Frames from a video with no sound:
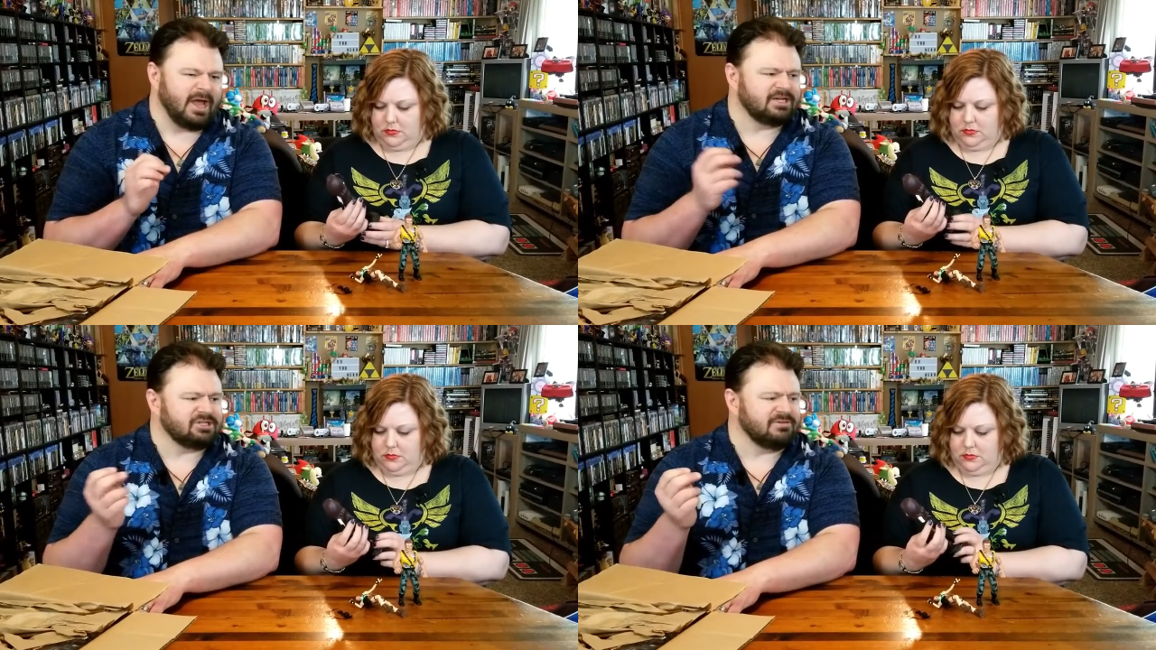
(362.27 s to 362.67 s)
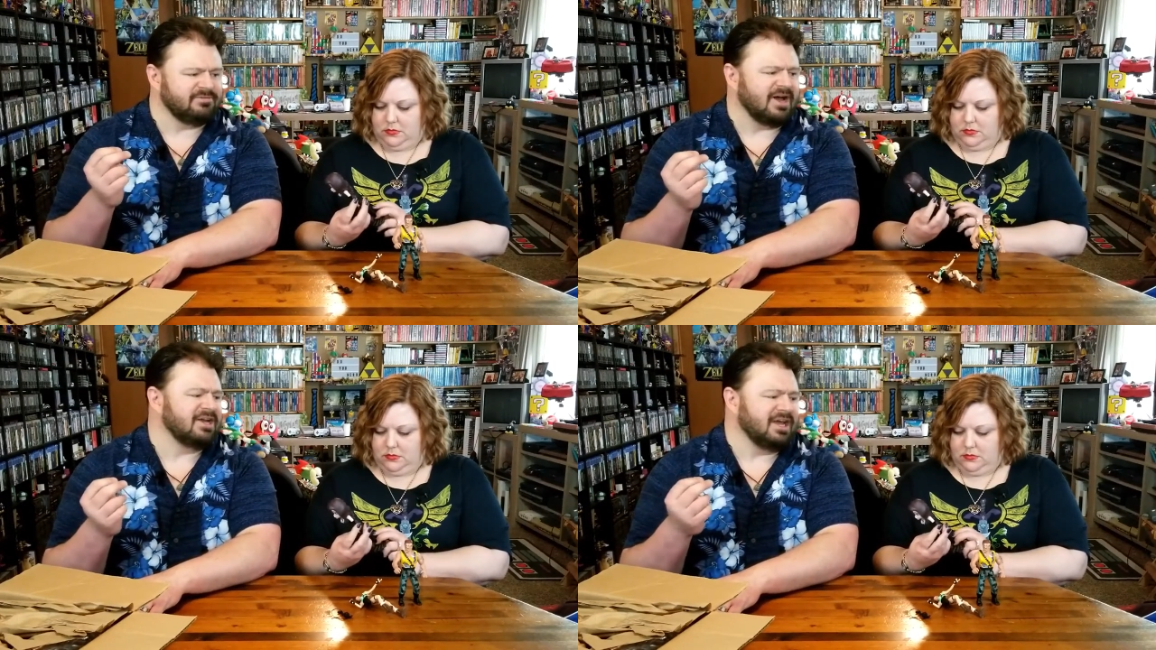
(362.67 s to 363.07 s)
Speaker 1: actually
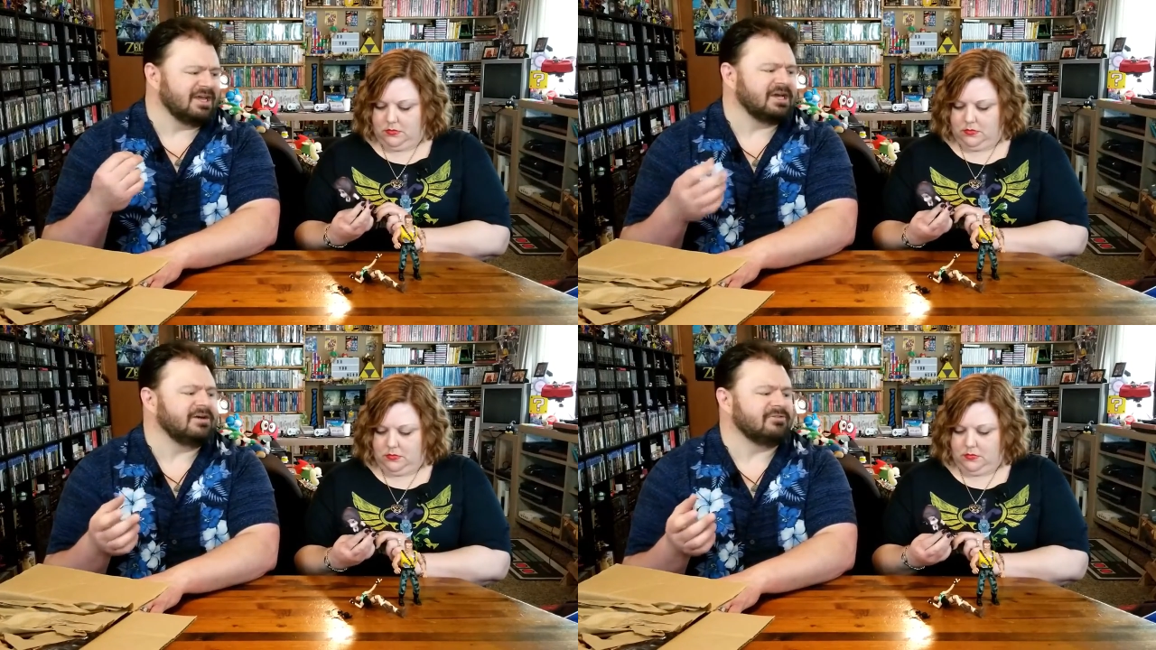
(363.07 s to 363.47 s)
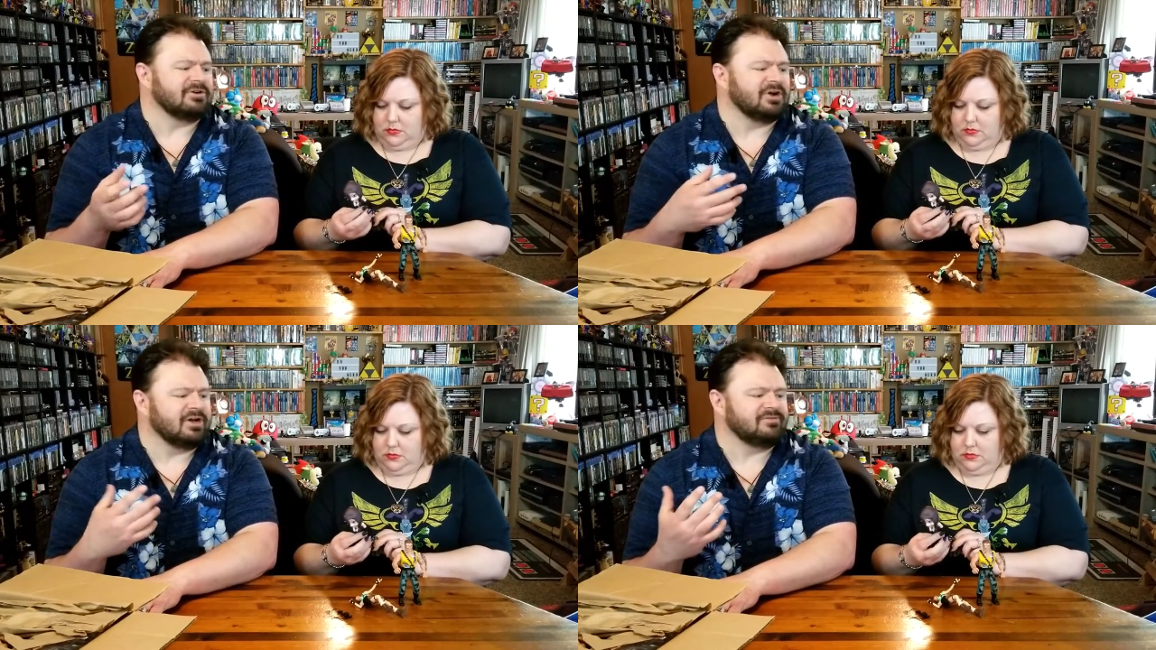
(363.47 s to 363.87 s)
find a
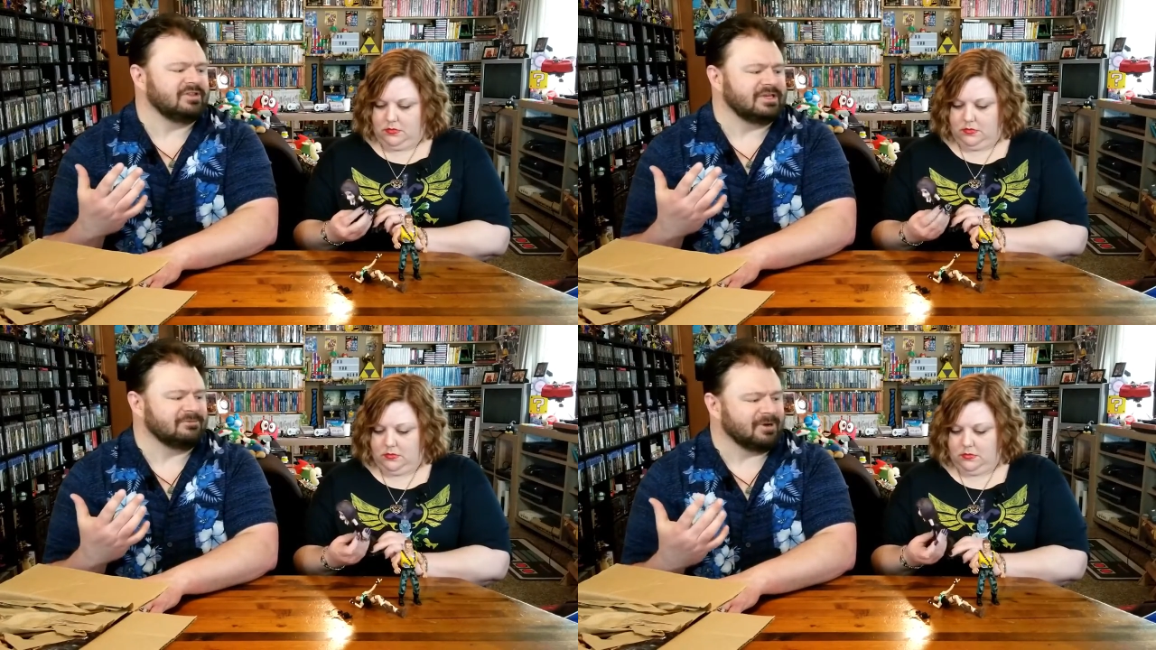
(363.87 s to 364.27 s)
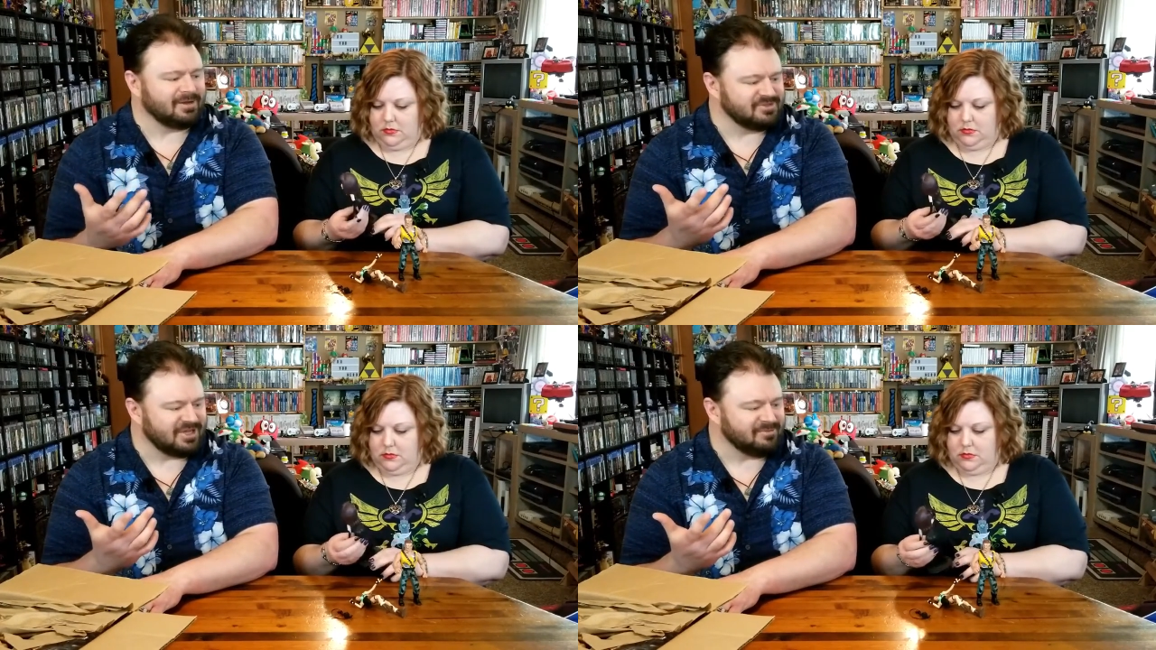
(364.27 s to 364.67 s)
cover of the
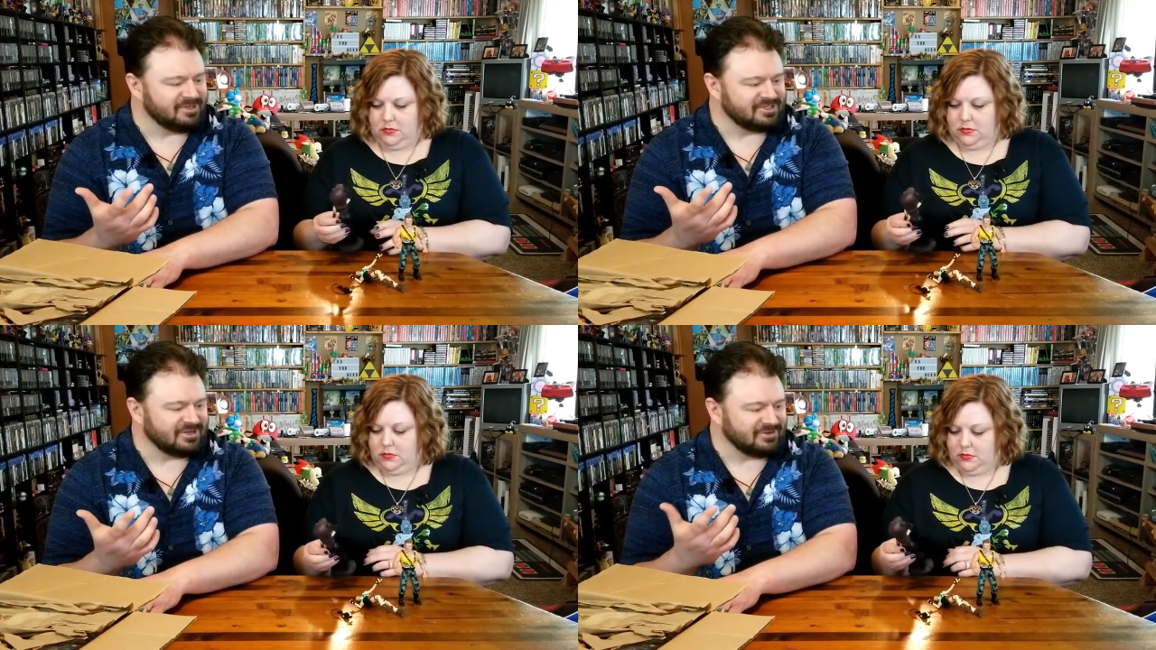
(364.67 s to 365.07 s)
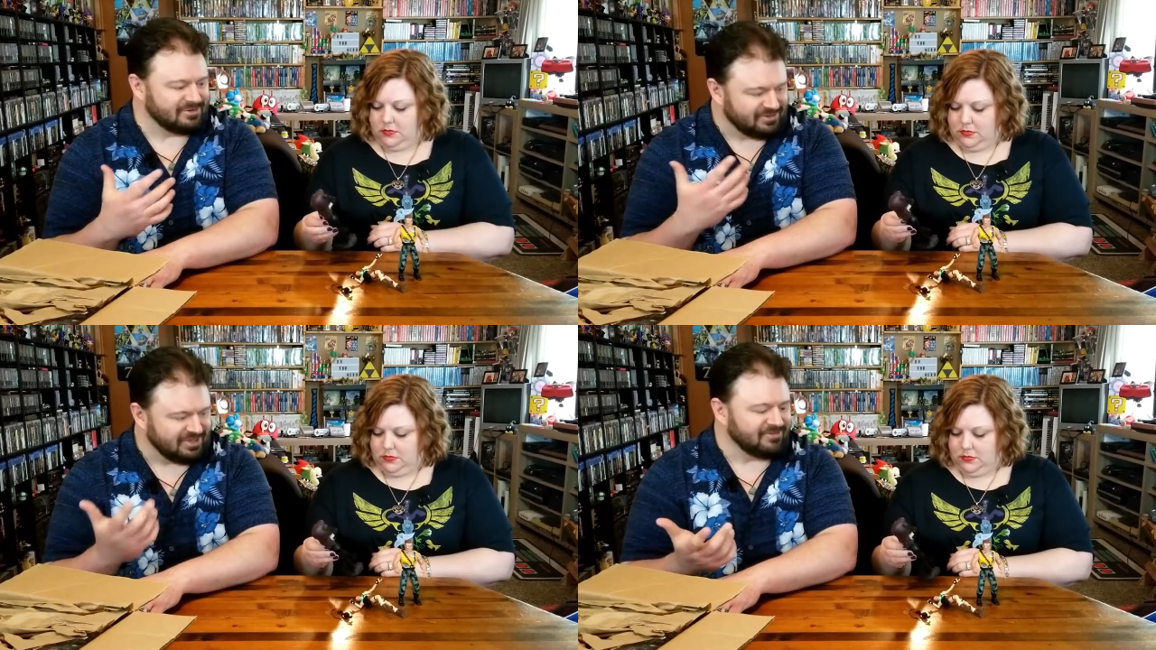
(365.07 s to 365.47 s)
Rob Zombie
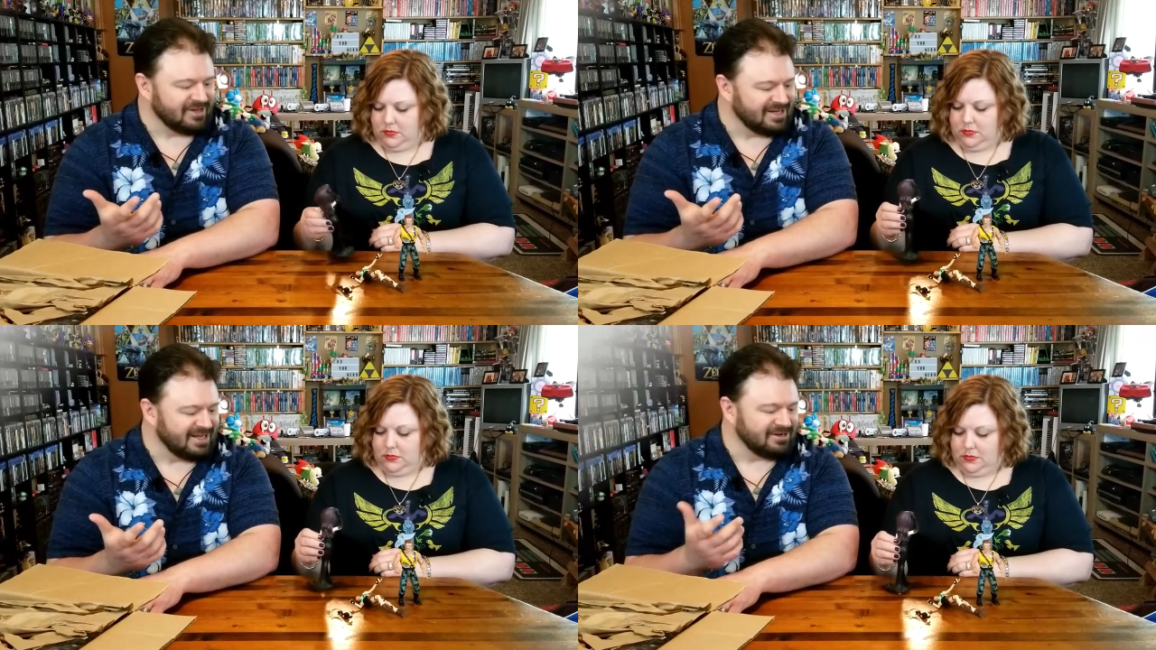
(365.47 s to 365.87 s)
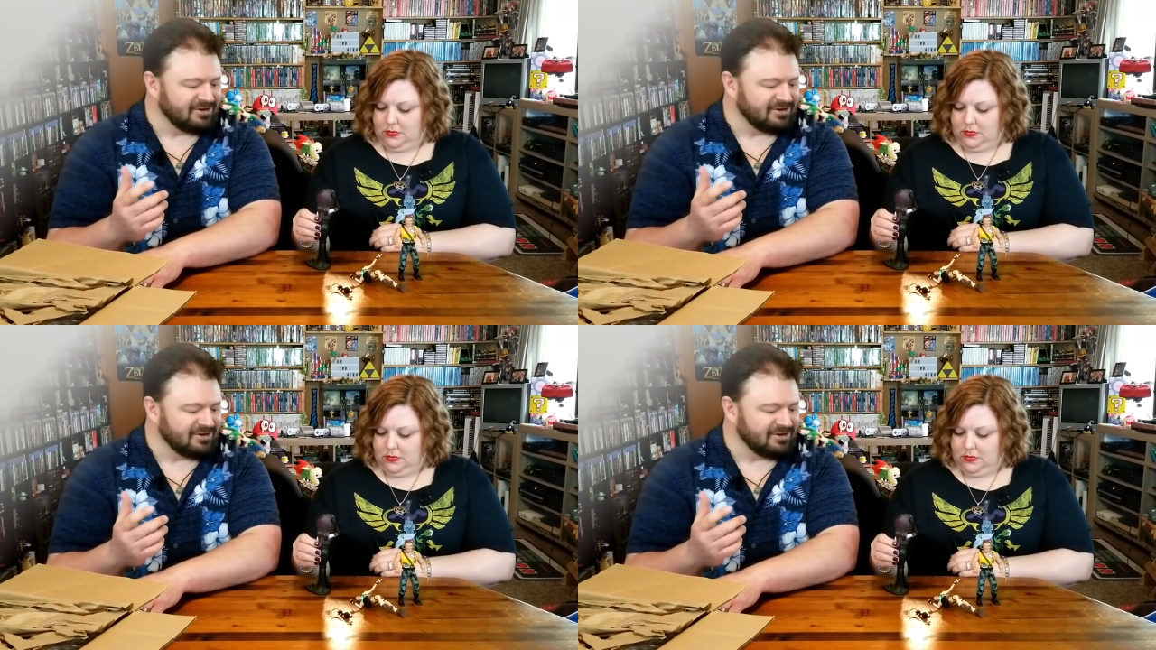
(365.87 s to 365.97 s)
song, Living Dead